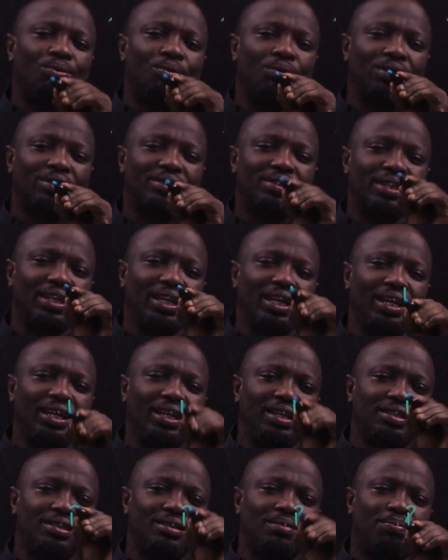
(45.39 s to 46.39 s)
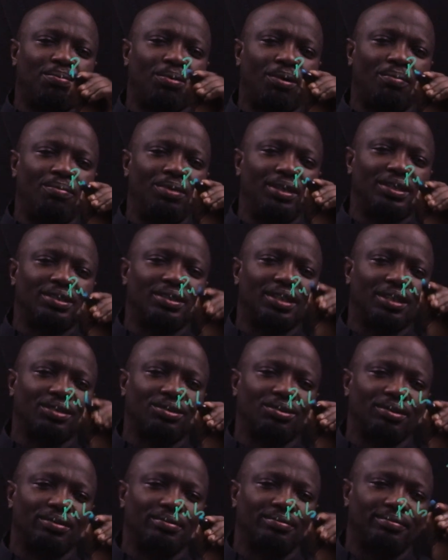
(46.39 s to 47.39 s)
what is public sector.